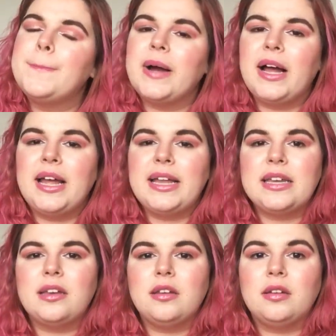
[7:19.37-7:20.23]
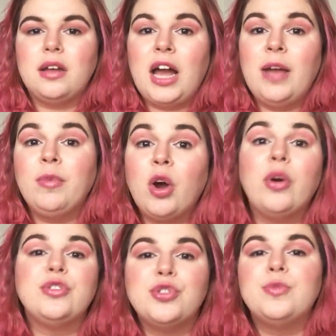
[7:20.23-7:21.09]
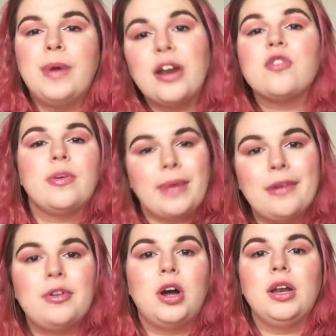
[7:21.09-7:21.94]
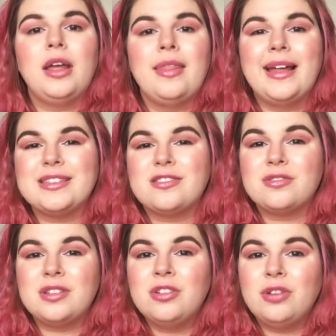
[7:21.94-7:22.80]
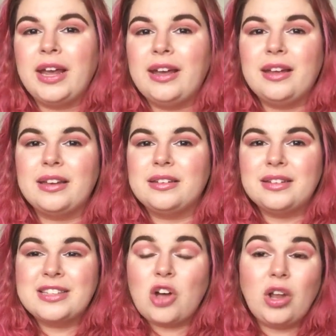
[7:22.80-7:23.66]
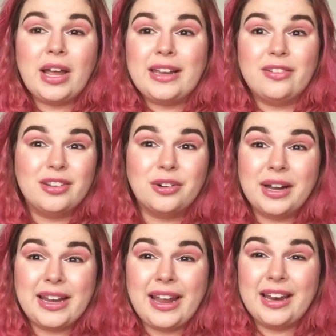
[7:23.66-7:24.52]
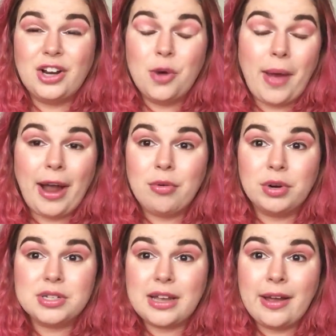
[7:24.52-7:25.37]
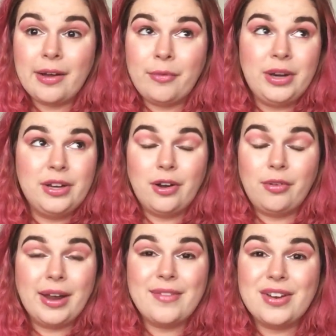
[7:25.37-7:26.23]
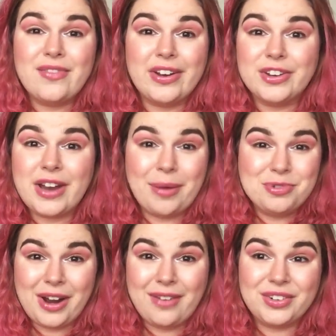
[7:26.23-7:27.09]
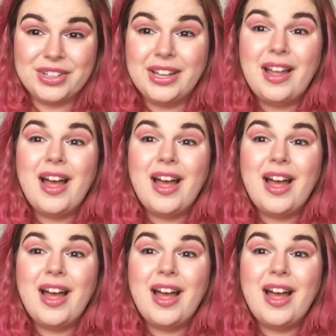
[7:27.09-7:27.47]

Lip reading: But I'm going to do better from now on, and that's all I can do. I can't go backwards. We haven't invented time travel.